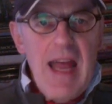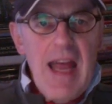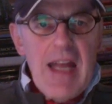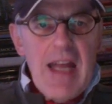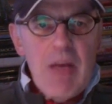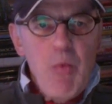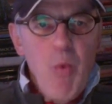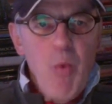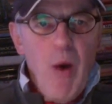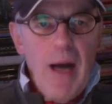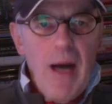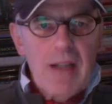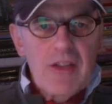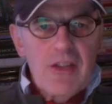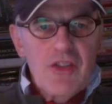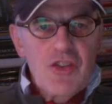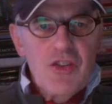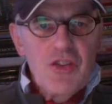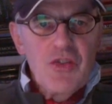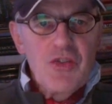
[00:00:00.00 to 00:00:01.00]
He
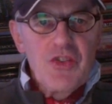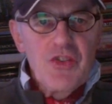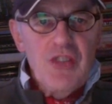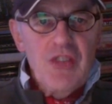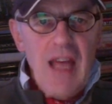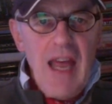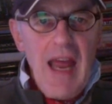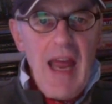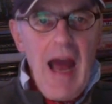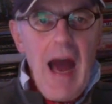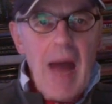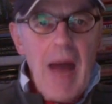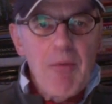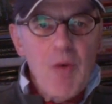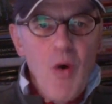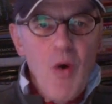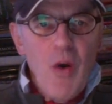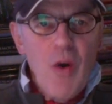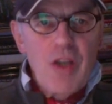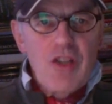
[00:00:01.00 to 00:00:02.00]
wants to say, I'm
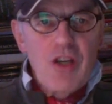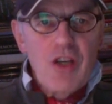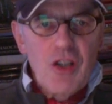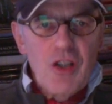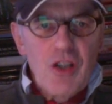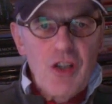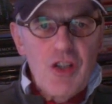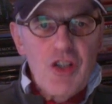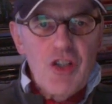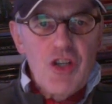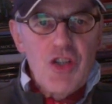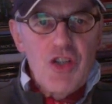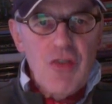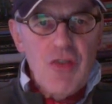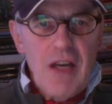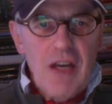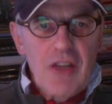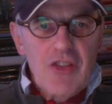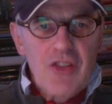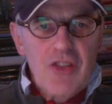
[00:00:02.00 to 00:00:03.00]
going to earn your
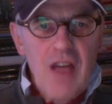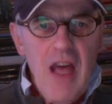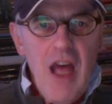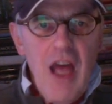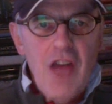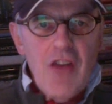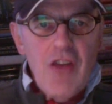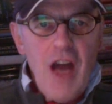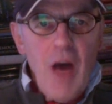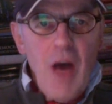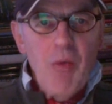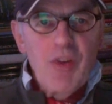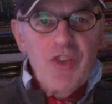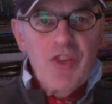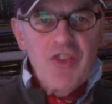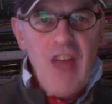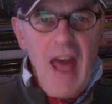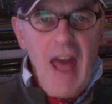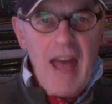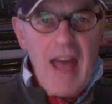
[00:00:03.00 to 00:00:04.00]
trust,
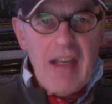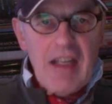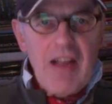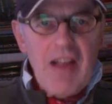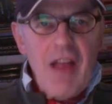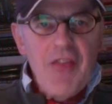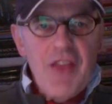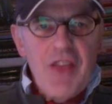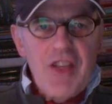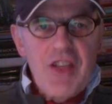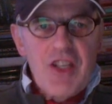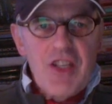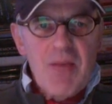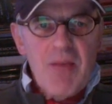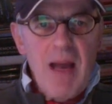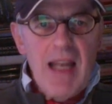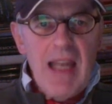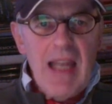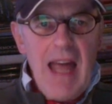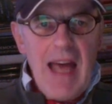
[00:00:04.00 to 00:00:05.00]
notwithstanding that this is
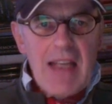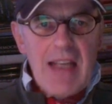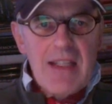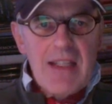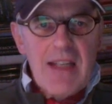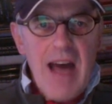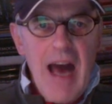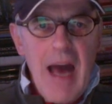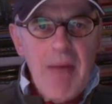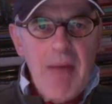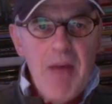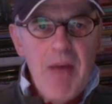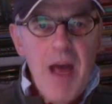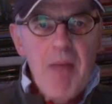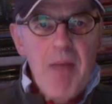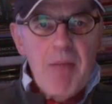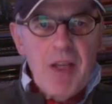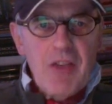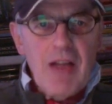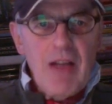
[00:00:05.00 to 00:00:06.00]
my last time
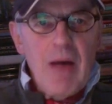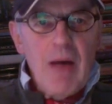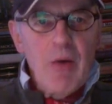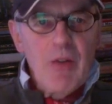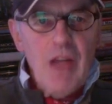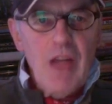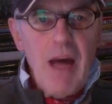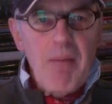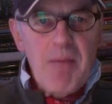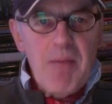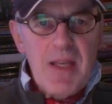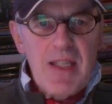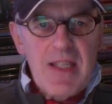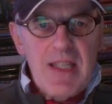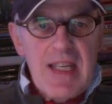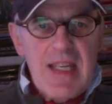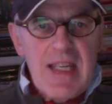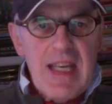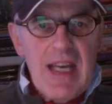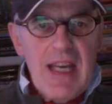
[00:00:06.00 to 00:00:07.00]
because I will not be
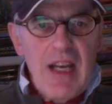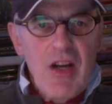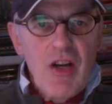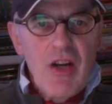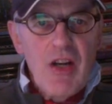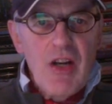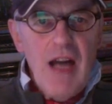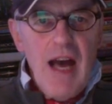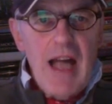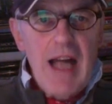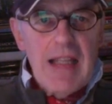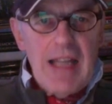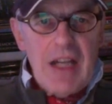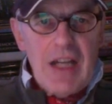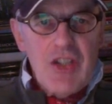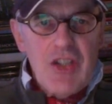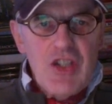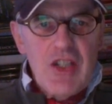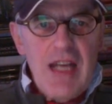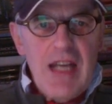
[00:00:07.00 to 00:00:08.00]
seeking
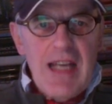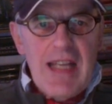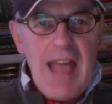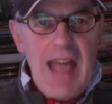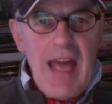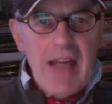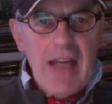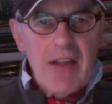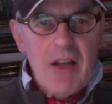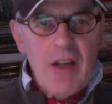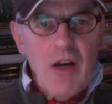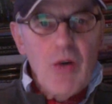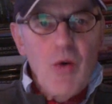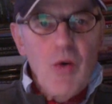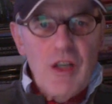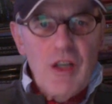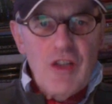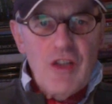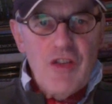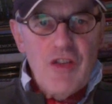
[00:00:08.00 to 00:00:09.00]
election again,
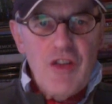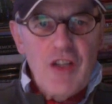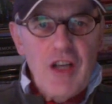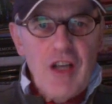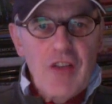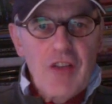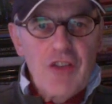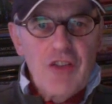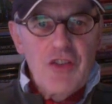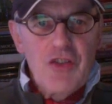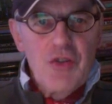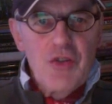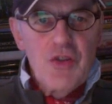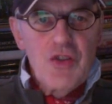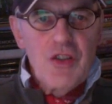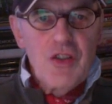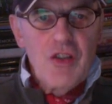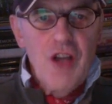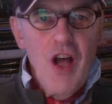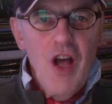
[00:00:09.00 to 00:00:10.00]
according to the
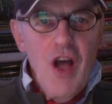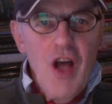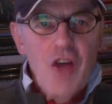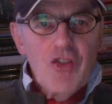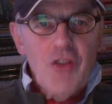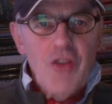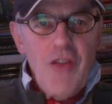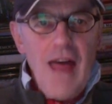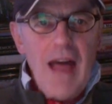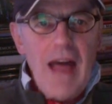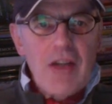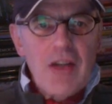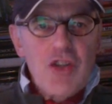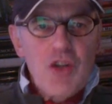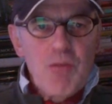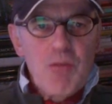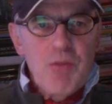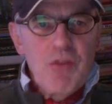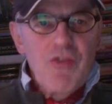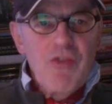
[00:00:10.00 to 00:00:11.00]
Constitution. So that
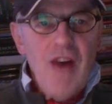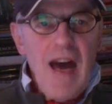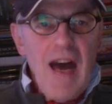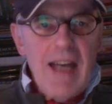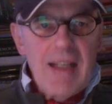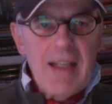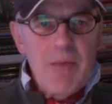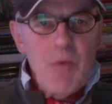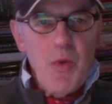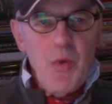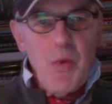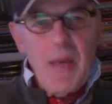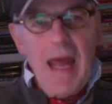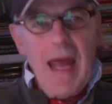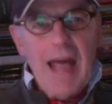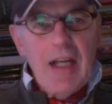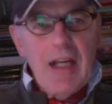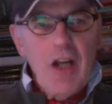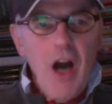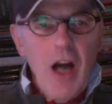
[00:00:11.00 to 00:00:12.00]
should provide him with what
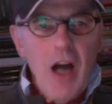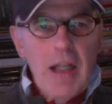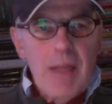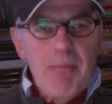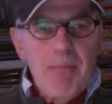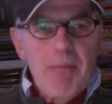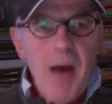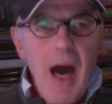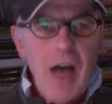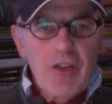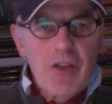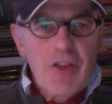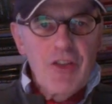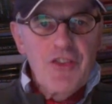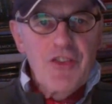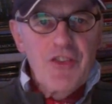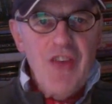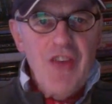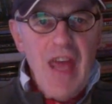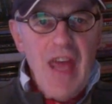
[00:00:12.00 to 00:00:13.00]
I call a
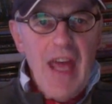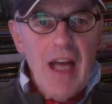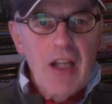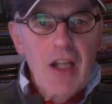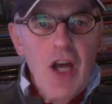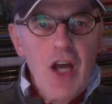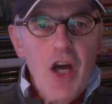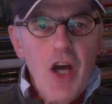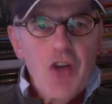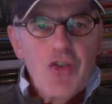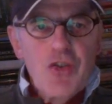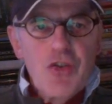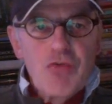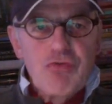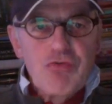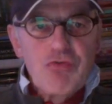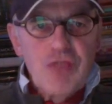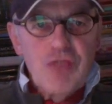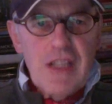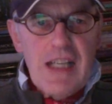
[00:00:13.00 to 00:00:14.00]
positive veil to
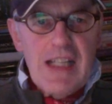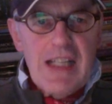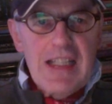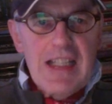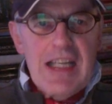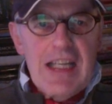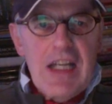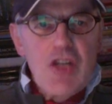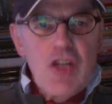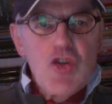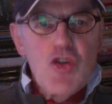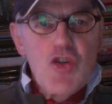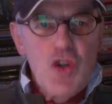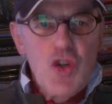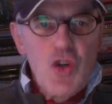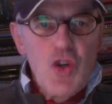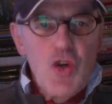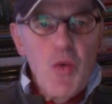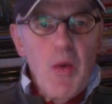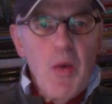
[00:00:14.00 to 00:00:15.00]
really
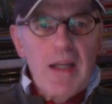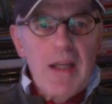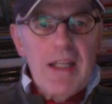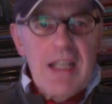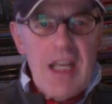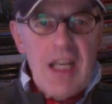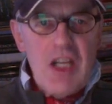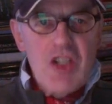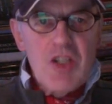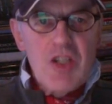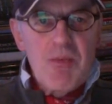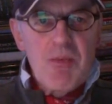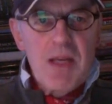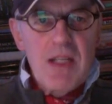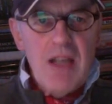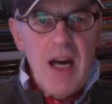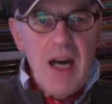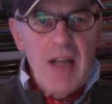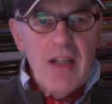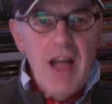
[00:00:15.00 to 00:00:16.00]
do what needs to be
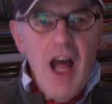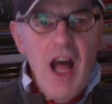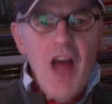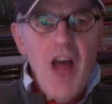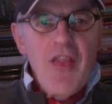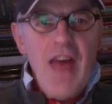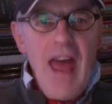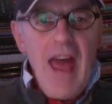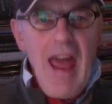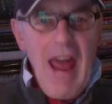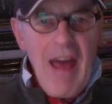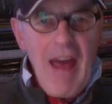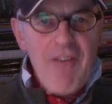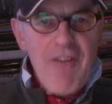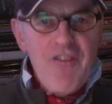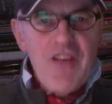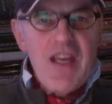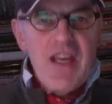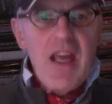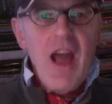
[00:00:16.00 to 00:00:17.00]
done, the
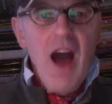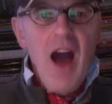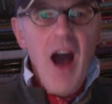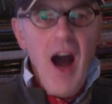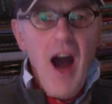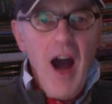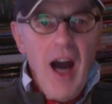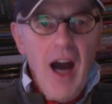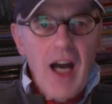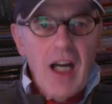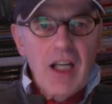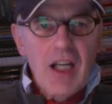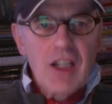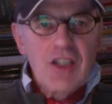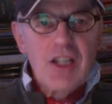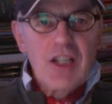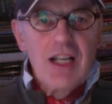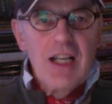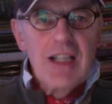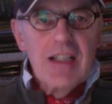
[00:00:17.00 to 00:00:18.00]
heavy,
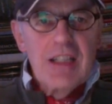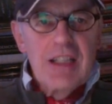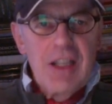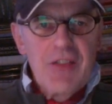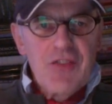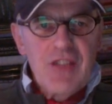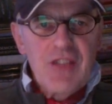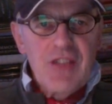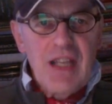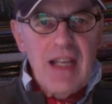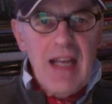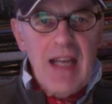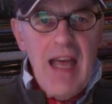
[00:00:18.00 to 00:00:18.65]
hard lifting.